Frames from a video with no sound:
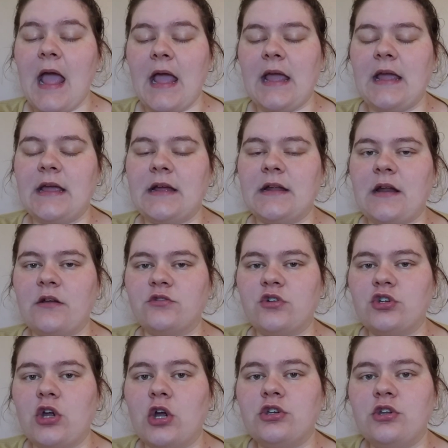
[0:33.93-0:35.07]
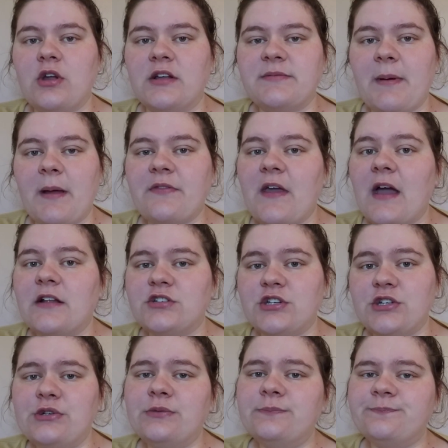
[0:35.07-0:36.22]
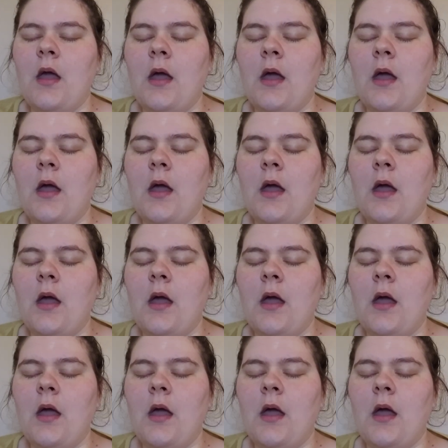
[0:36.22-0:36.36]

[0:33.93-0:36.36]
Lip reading: and I was going to talk to you guys about that too.